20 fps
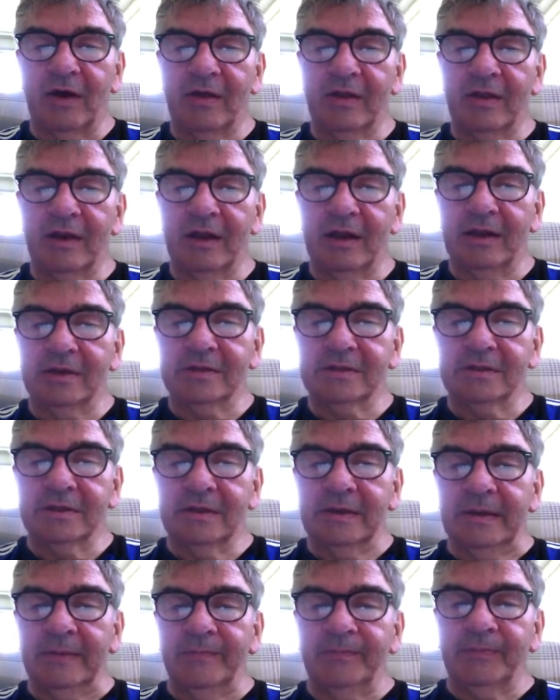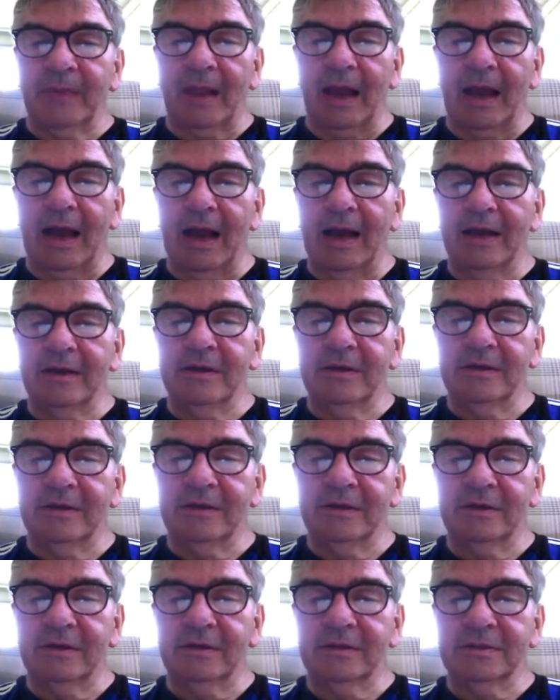that it's added
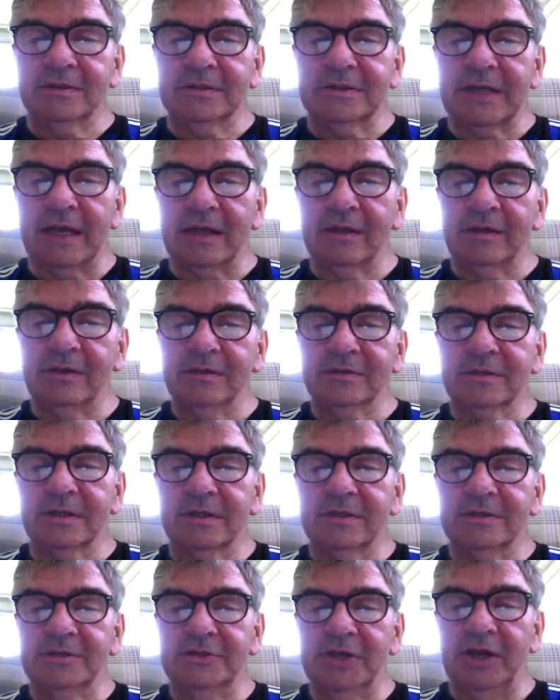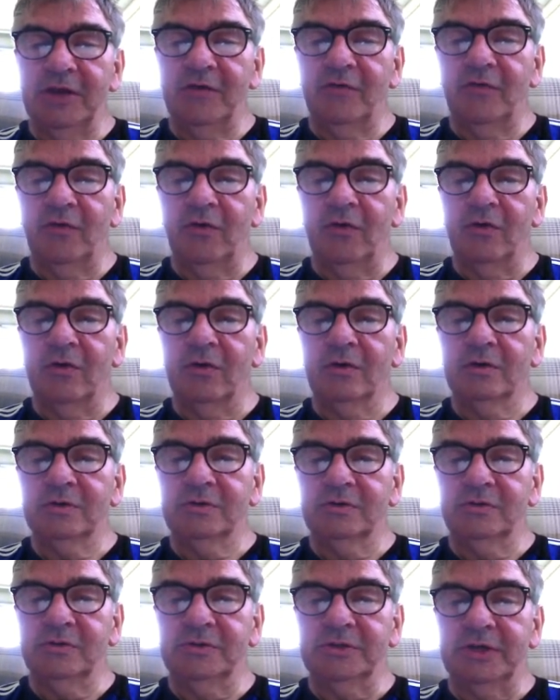cells G4
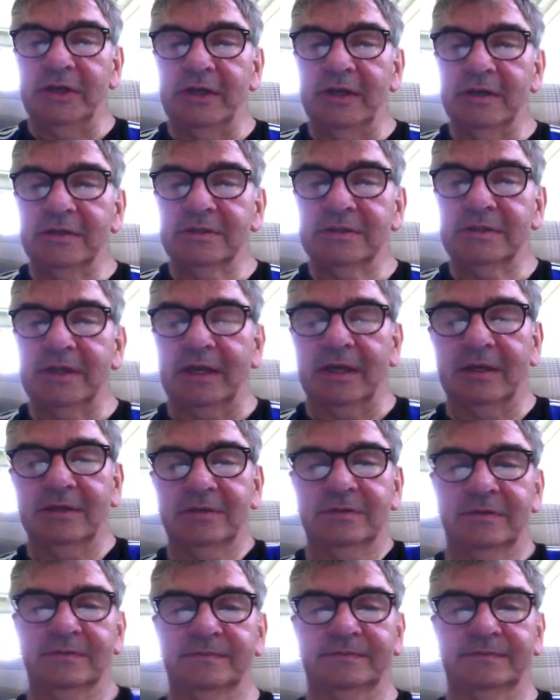to G6.